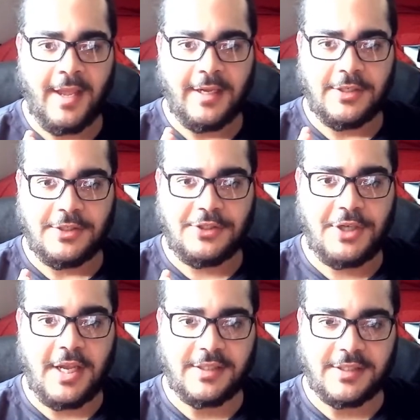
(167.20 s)

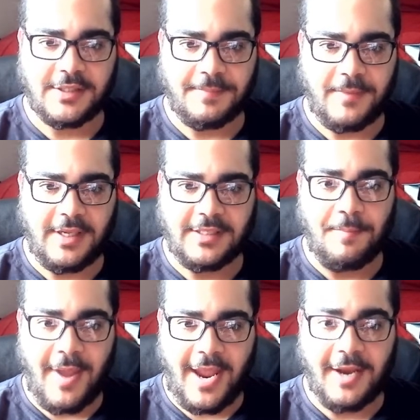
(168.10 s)
Shanks is a
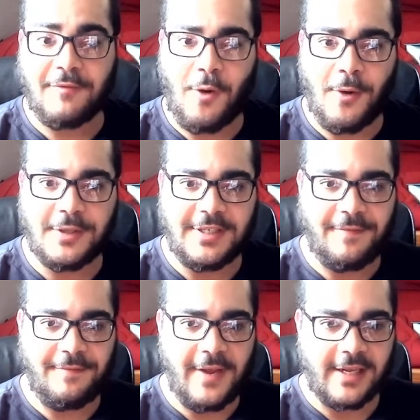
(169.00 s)
man of cause and
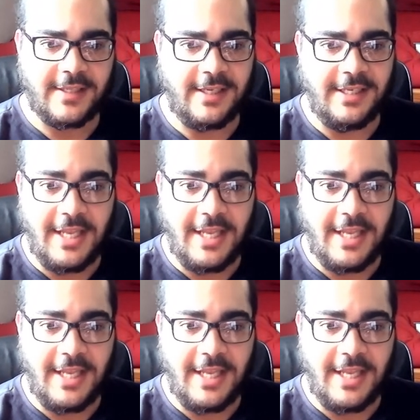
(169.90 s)
effect.